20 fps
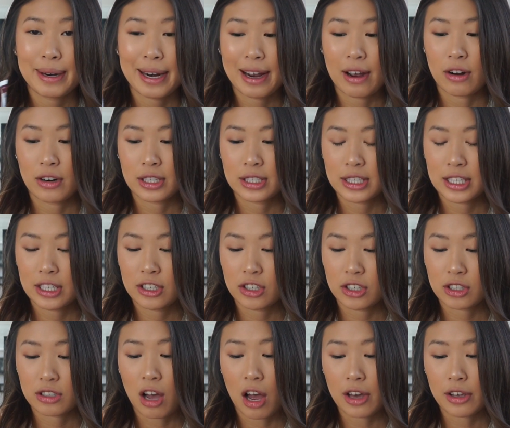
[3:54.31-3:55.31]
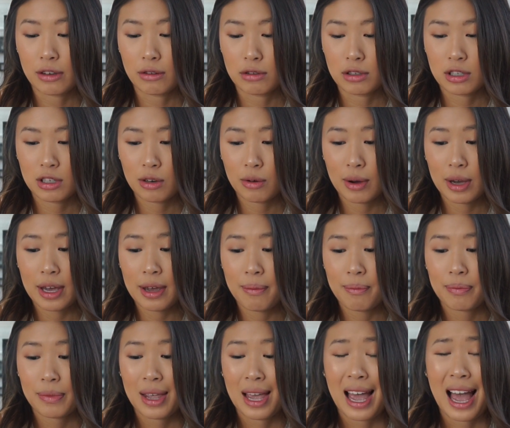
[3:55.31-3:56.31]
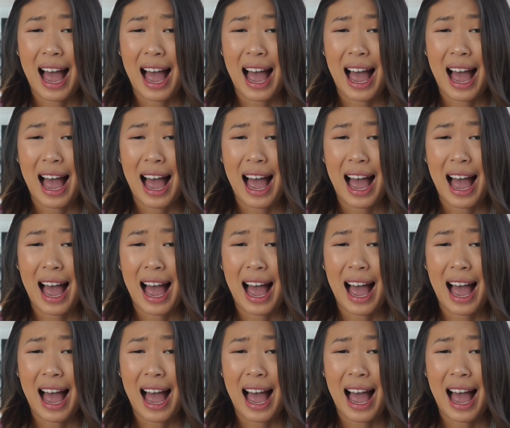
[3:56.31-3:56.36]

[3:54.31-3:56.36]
but I honestly just got used to it.